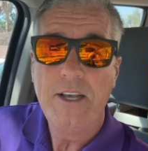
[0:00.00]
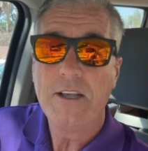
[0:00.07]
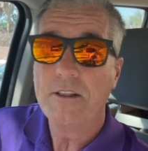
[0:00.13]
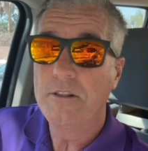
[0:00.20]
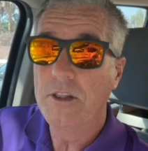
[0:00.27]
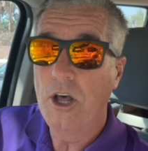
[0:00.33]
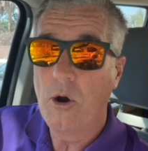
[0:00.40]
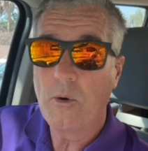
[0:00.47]

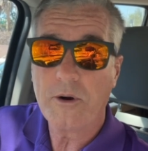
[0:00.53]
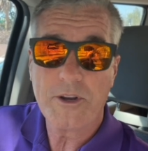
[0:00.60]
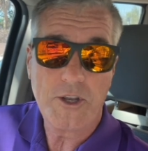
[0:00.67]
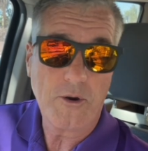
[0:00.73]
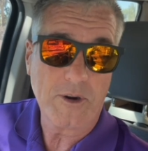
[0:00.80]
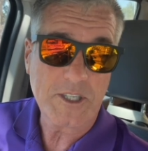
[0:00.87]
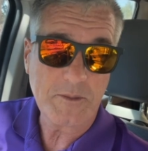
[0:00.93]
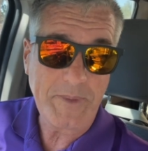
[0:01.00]
lower
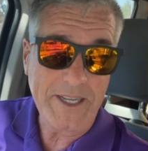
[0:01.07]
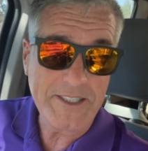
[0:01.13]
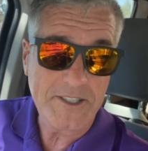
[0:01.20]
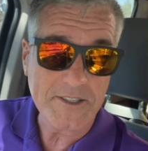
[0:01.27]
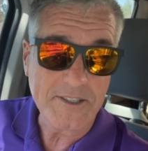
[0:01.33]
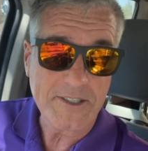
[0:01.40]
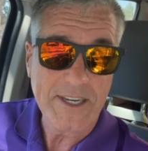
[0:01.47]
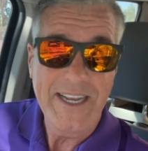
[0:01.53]
your
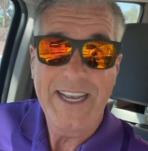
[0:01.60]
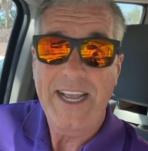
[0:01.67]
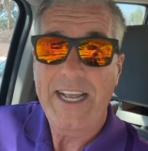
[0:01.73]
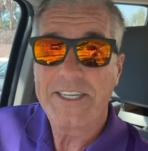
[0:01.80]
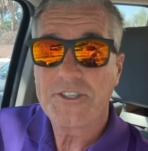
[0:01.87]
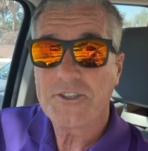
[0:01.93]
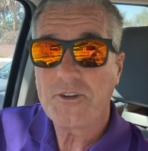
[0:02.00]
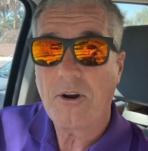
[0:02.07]
expenses,
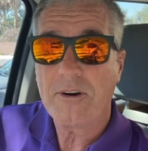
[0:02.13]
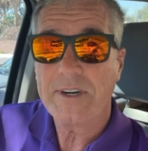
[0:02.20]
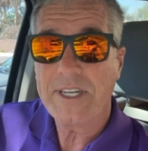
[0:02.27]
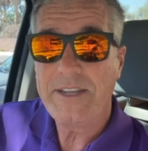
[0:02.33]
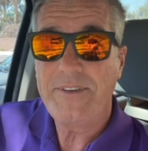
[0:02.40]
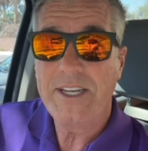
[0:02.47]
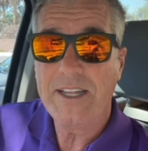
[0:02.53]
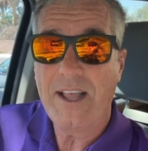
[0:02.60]
and start
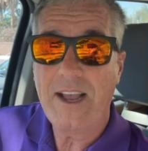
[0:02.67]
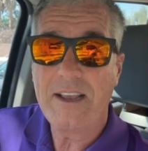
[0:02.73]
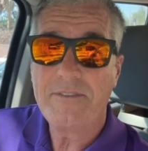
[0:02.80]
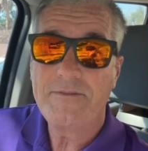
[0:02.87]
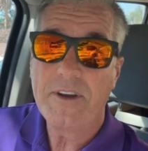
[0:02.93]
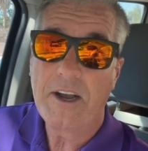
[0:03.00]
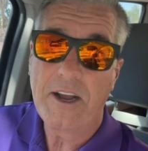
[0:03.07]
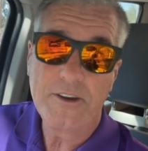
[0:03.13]
living
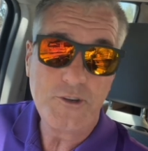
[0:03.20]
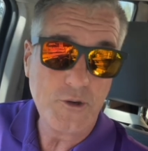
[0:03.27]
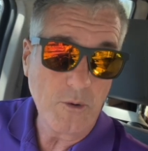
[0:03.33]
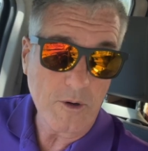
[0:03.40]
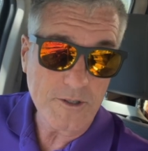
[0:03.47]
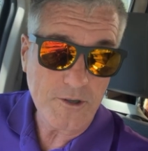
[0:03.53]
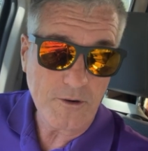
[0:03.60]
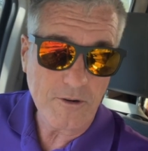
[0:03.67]
life on
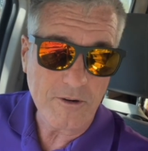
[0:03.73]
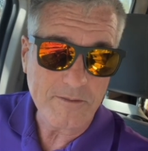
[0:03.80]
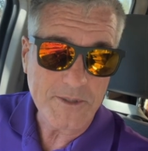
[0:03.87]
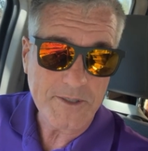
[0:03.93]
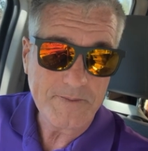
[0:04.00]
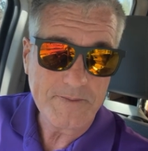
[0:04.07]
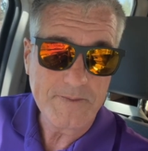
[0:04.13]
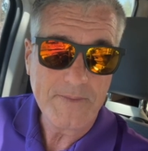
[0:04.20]
your terms.